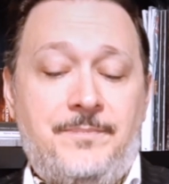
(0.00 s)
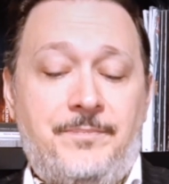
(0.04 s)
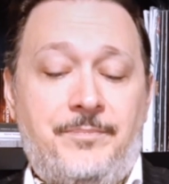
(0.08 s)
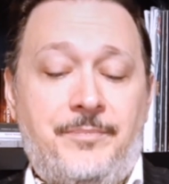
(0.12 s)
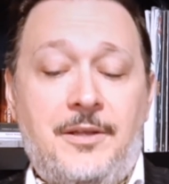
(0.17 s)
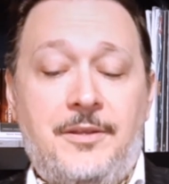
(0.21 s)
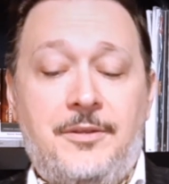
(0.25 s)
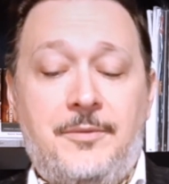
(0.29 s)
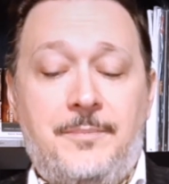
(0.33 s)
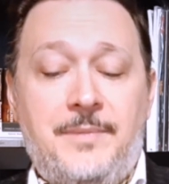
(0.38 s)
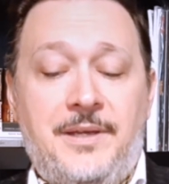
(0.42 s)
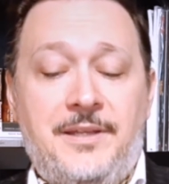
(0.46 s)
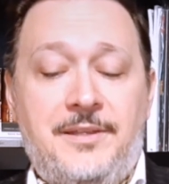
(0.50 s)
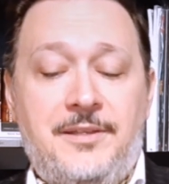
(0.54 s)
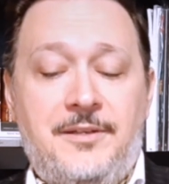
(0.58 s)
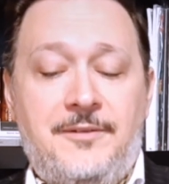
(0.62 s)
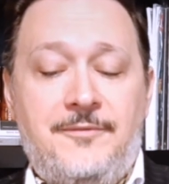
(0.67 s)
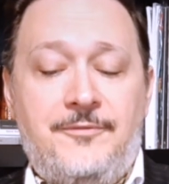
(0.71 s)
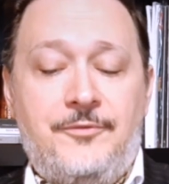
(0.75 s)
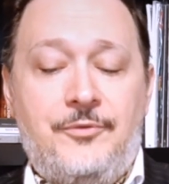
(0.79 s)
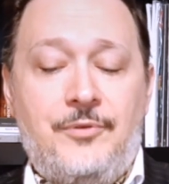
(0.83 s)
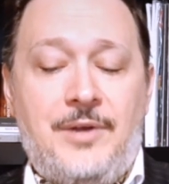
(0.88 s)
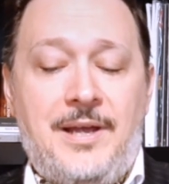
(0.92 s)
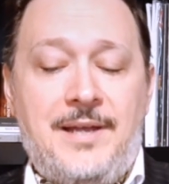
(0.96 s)
Another
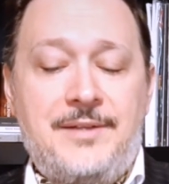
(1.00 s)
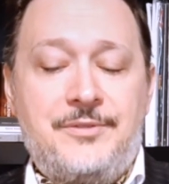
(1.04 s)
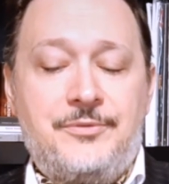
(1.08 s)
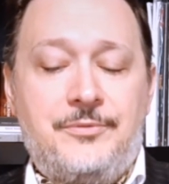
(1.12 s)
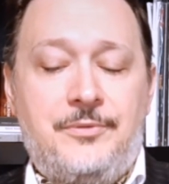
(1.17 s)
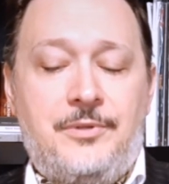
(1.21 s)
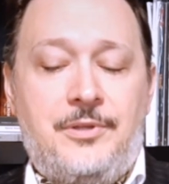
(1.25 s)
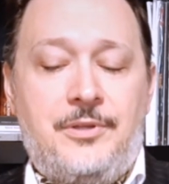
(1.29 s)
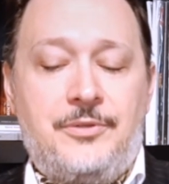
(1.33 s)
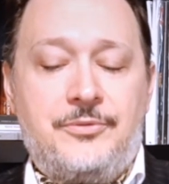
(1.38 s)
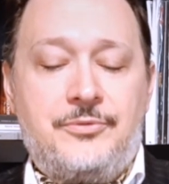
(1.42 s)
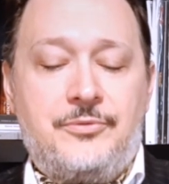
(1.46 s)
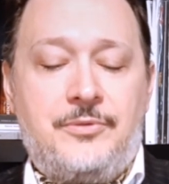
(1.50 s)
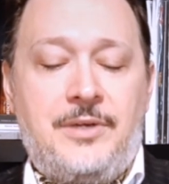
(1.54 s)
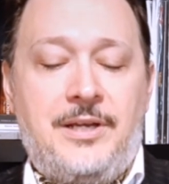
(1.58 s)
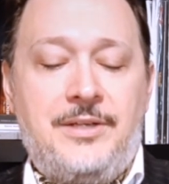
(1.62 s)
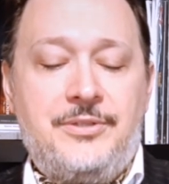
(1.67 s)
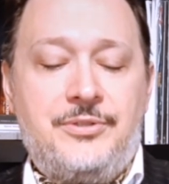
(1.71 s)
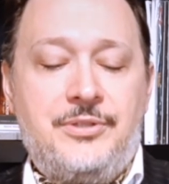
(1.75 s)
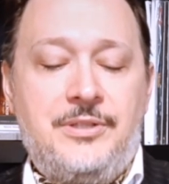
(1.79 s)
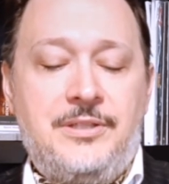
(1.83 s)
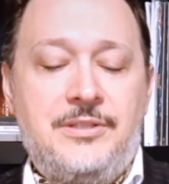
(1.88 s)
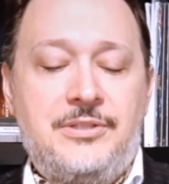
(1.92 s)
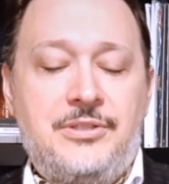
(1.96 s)
method of gradual
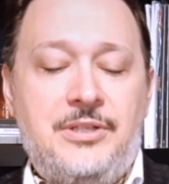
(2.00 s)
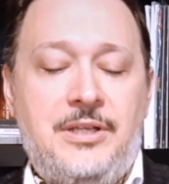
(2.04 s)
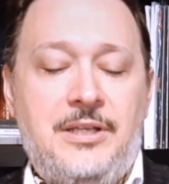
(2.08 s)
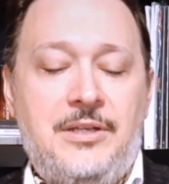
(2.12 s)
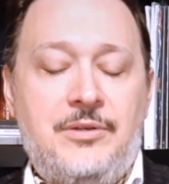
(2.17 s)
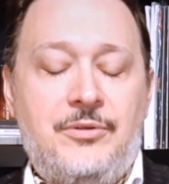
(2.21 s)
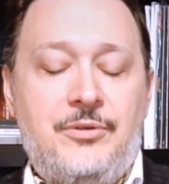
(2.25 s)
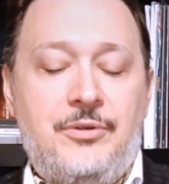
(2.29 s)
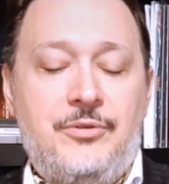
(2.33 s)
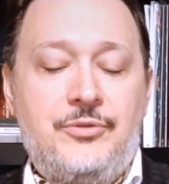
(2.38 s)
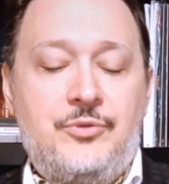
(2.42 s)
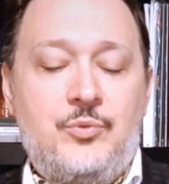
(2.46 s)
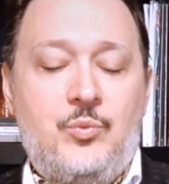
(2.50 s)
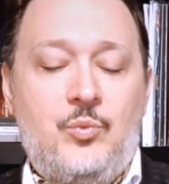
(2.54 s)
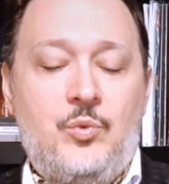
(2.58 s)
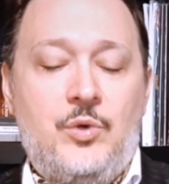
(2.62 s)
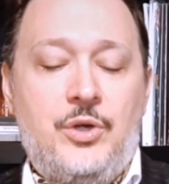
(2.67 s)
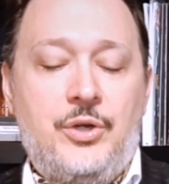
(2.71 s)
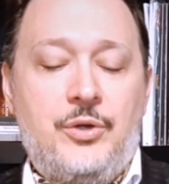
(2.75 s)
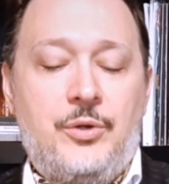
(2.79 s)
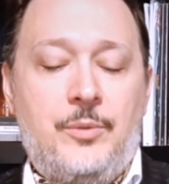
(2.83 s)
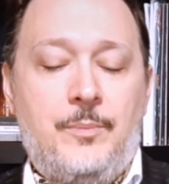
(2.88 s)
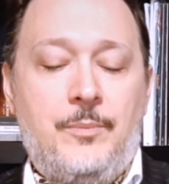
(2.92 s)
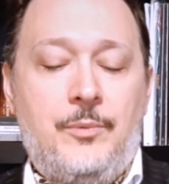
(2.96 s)
alteration is to introduce
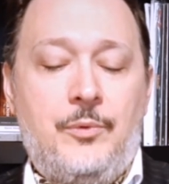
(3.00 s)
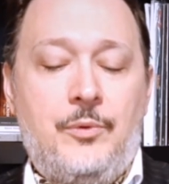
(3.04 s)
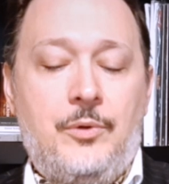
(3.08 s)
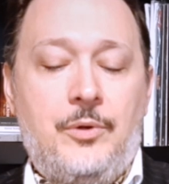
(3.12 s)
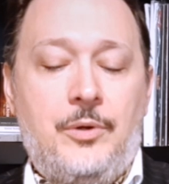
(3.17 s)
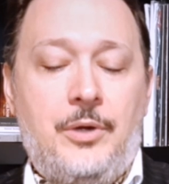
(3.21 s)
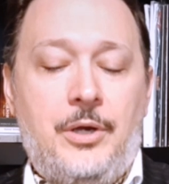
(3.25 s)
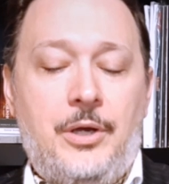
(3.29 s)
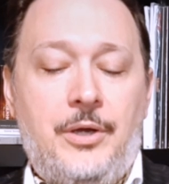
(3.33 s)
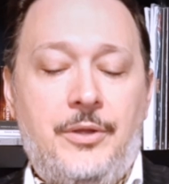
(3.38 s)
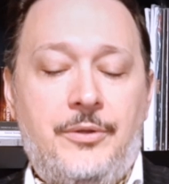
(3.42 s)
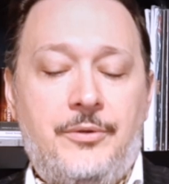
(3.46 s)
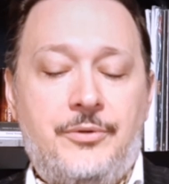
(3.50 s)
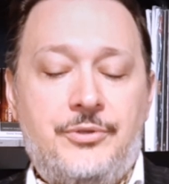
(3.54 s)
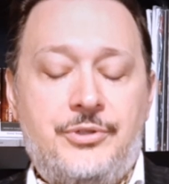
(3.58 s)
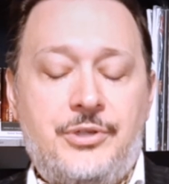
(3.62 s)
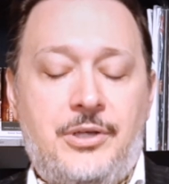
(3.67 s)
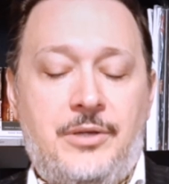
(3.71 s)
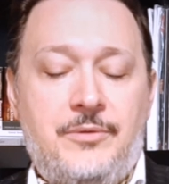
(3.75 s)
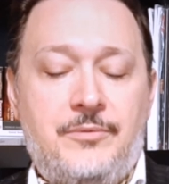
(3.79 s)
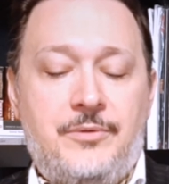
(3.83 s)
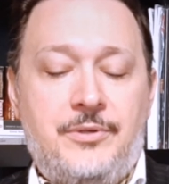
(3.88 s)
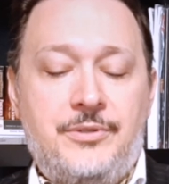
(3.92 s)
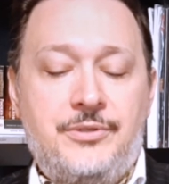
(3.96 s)
one or more other
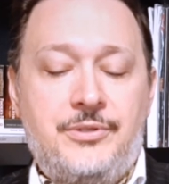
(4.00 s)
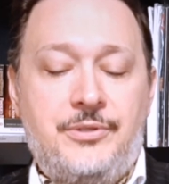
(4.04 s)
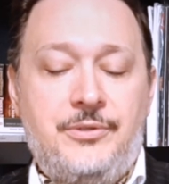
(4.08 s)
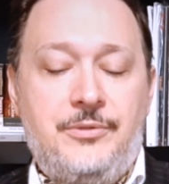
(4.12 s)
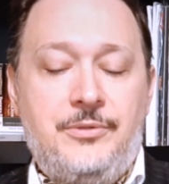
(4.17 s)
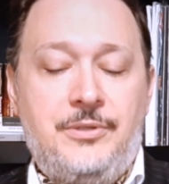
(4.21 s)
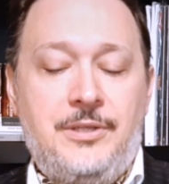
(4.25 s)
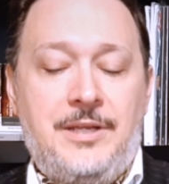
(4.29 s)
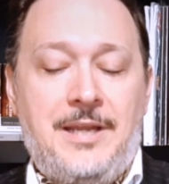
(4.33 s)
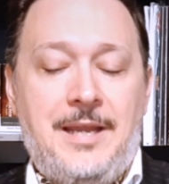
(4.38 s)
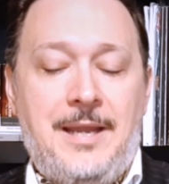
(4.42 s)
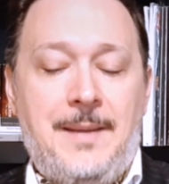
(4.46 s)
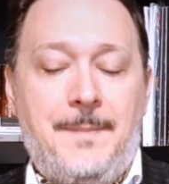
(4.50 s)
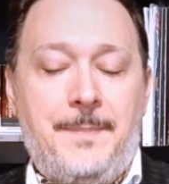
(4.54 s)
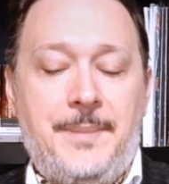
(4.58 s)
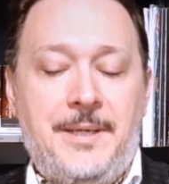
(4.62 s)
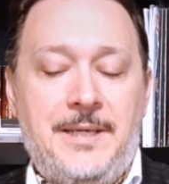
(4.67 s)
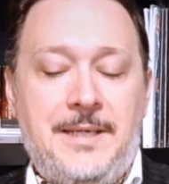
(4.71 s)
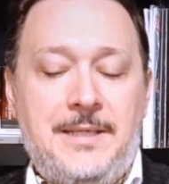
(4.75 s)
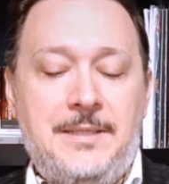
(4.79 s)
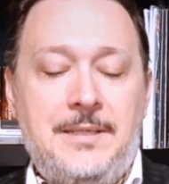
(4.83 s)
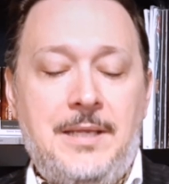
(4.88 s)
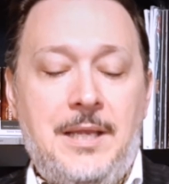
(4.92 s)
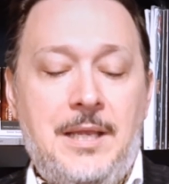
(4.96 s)
genres to the
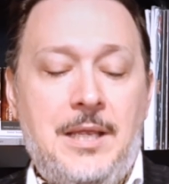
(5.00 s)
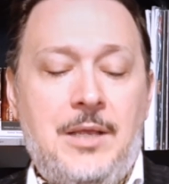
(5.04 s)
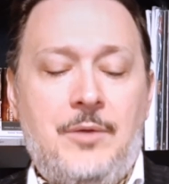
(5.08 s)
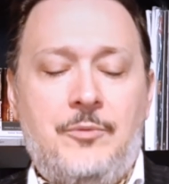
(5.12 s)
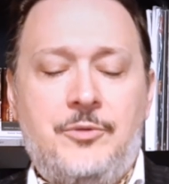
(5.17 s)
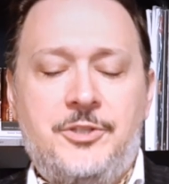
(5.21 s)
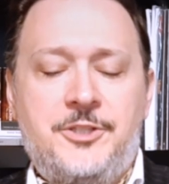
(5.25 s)
campaign,